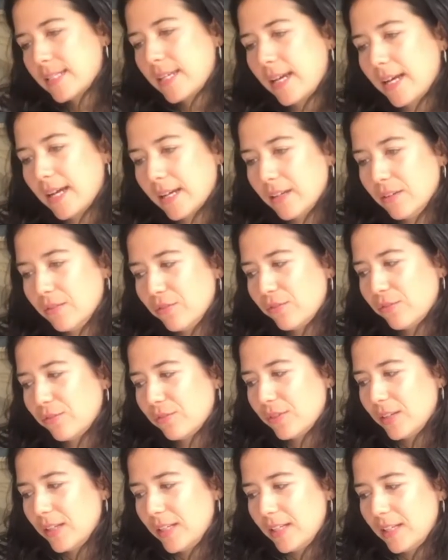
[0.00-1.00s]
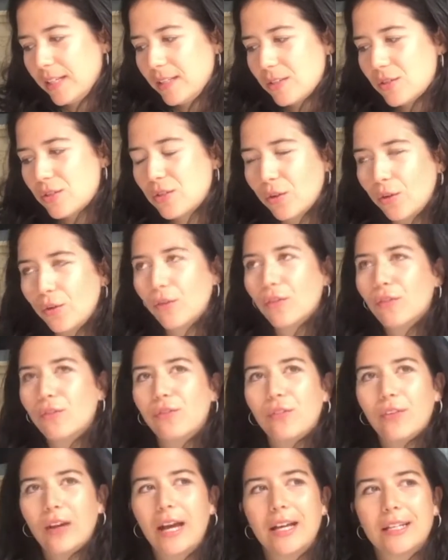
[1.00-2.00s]
I've sort
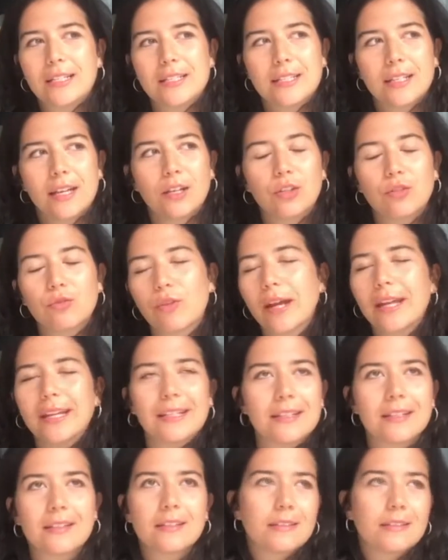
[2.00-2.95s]
of had a great